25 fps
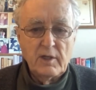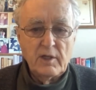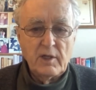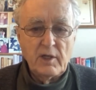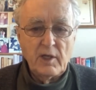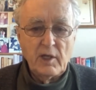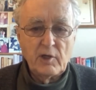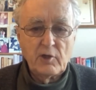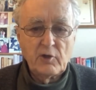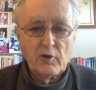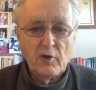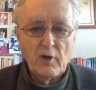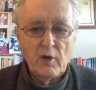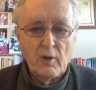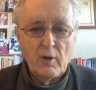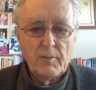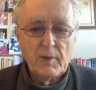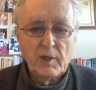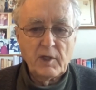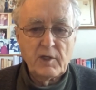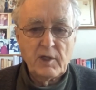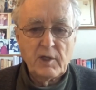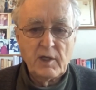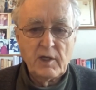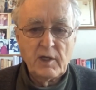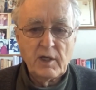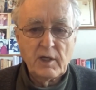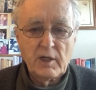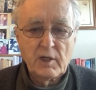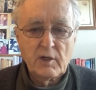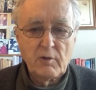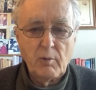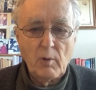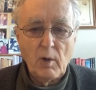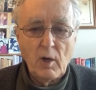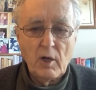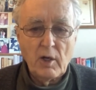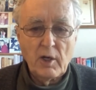economic
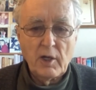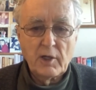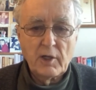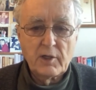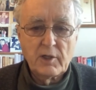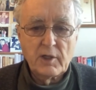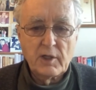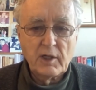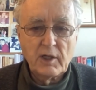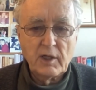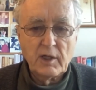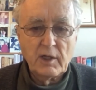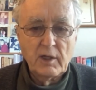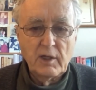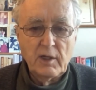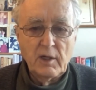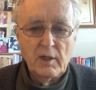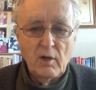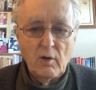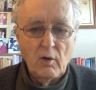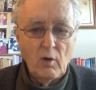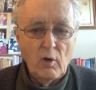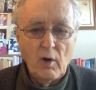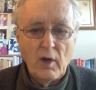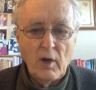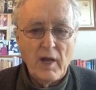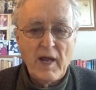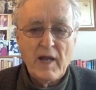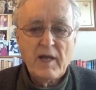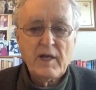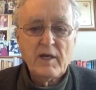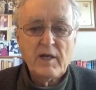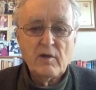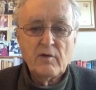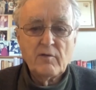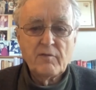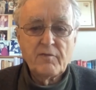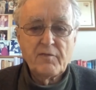inequality, or
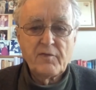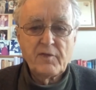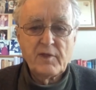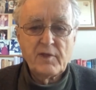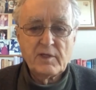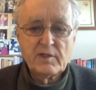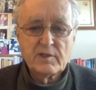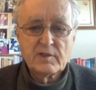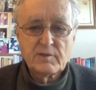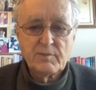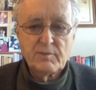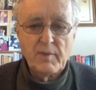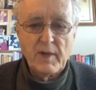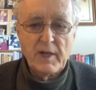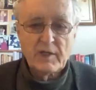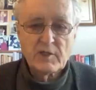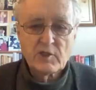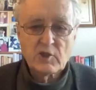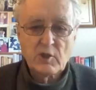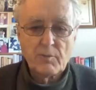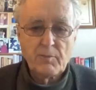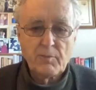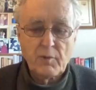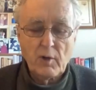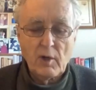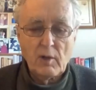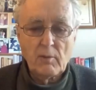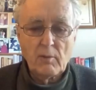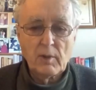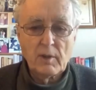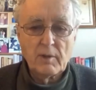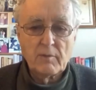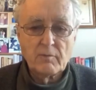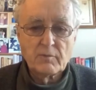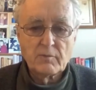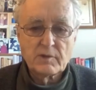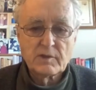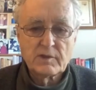any of these major
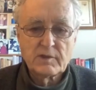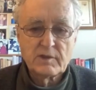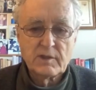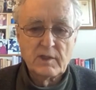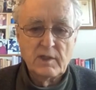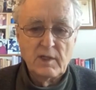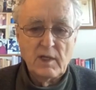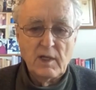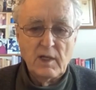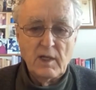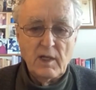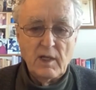problems.